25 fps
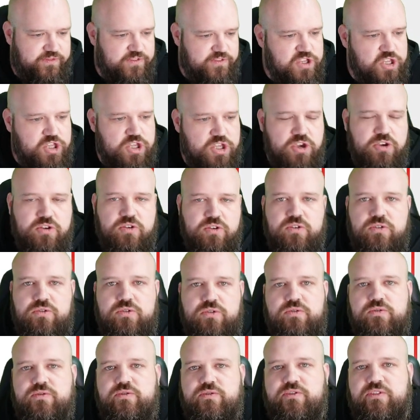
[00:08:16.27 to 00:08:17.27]

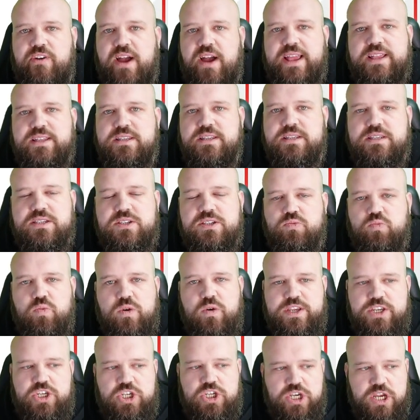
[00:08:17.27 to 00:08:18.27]
new fans
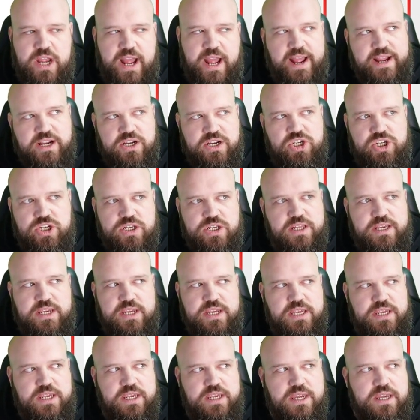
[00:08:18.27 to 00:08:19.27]
which
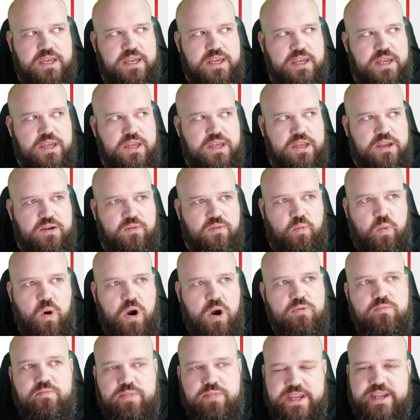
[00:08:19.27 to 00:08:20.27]
actually
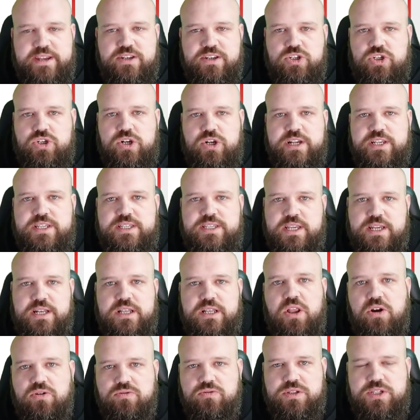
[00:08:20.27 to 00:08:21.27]
won't be interested
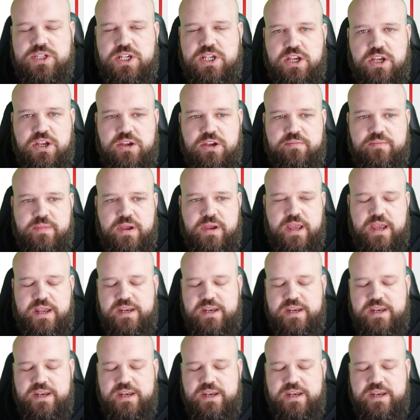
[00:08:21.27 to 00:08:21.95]
long-term.